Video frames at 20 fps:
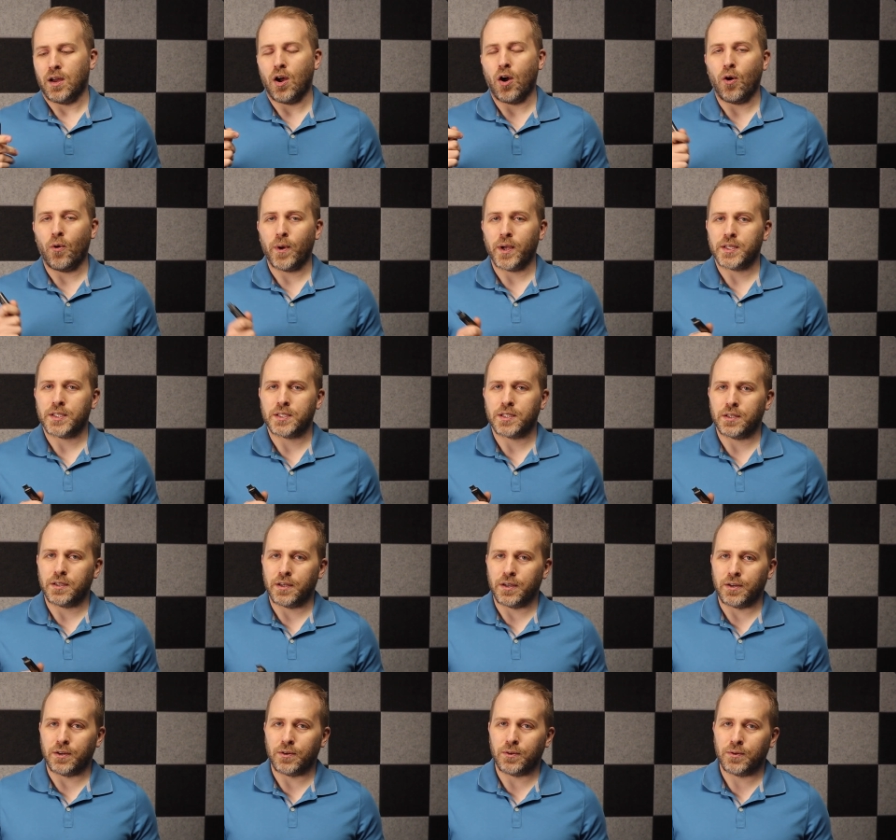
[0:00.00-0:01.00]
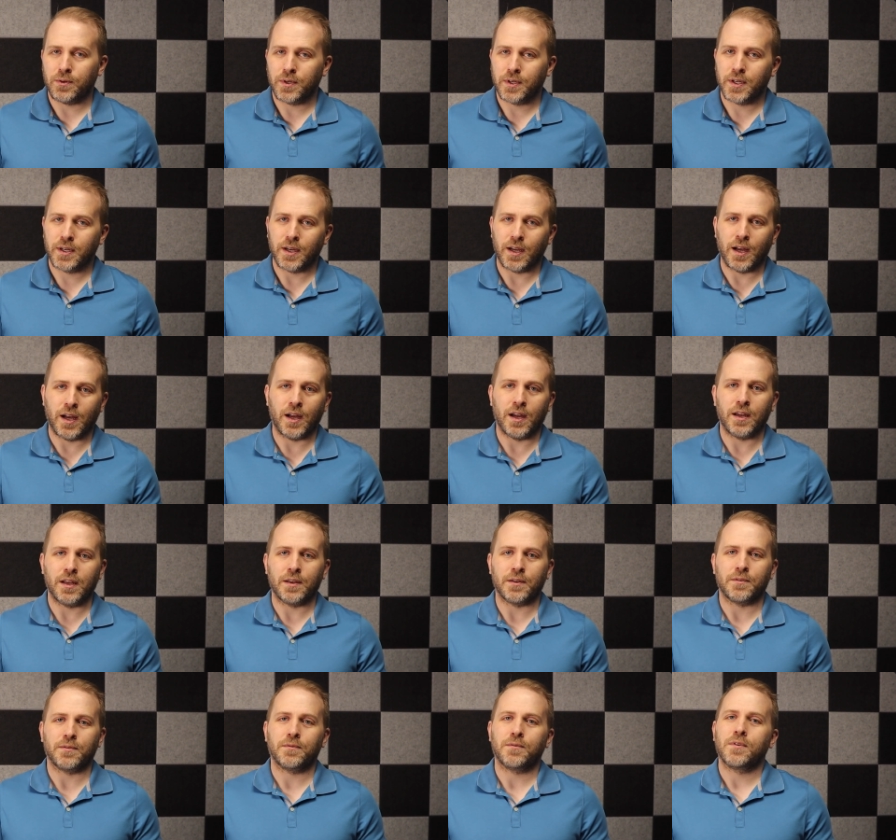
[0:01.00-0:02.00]
OS2Go.
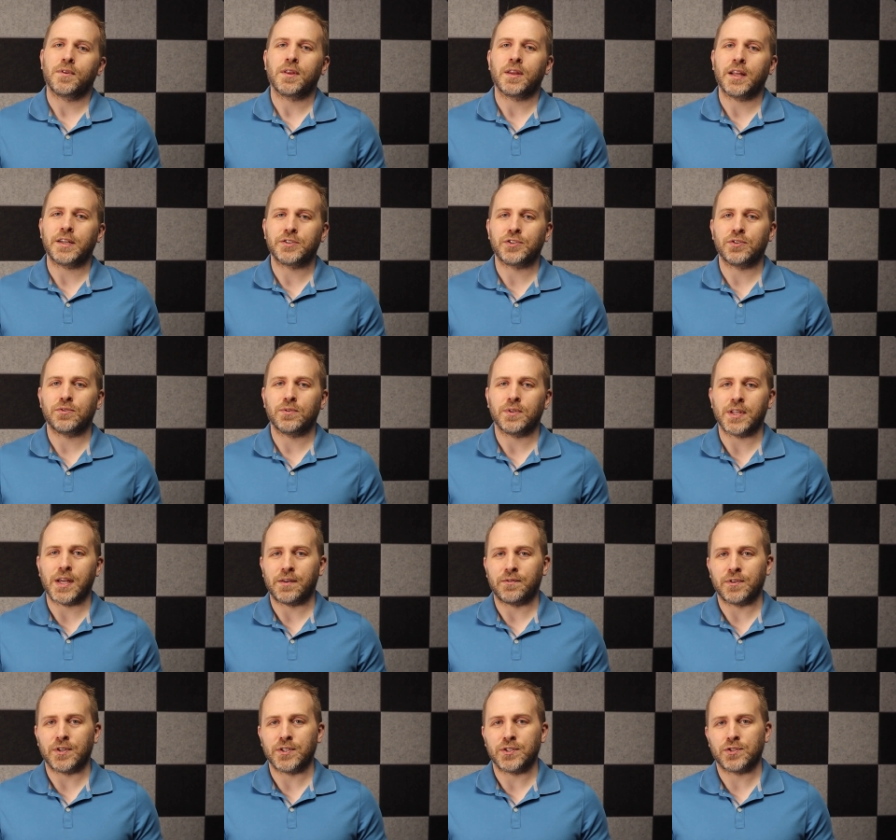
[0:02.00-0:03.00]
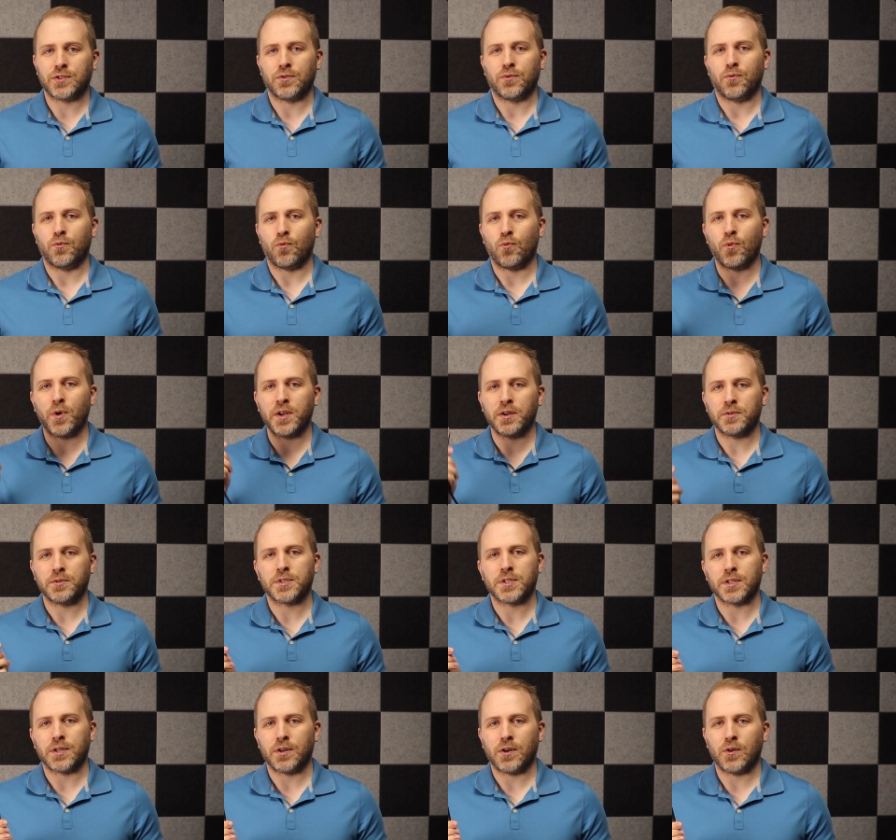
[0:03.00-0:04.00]
It lets you leverage
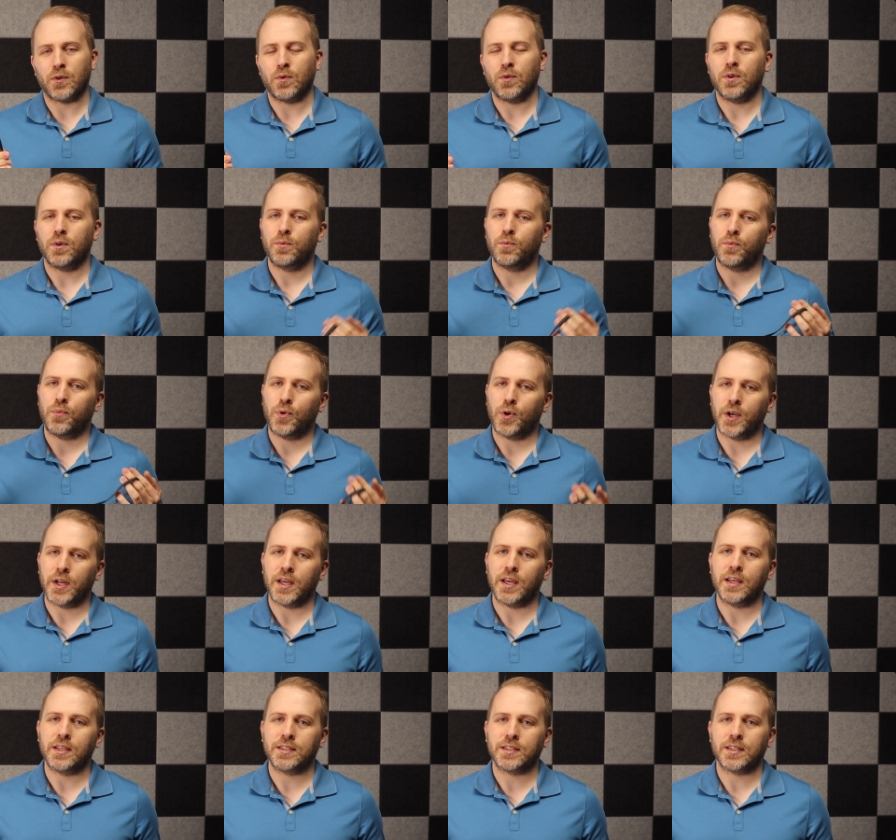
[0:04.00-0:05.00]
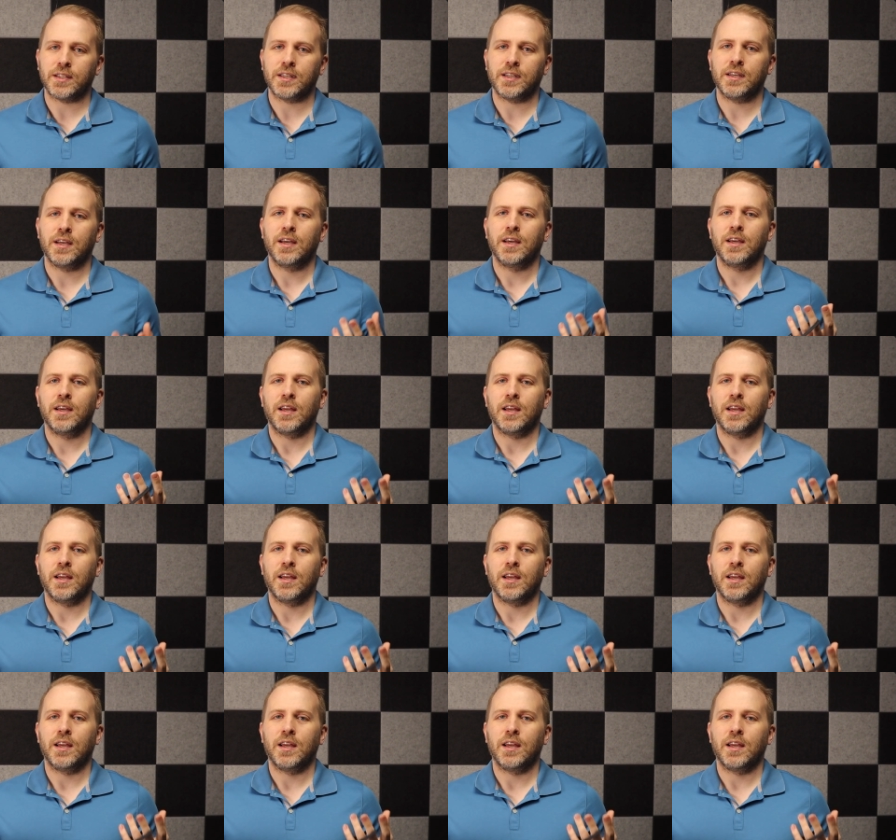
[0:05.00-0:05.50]
Windows to Go pretty easily.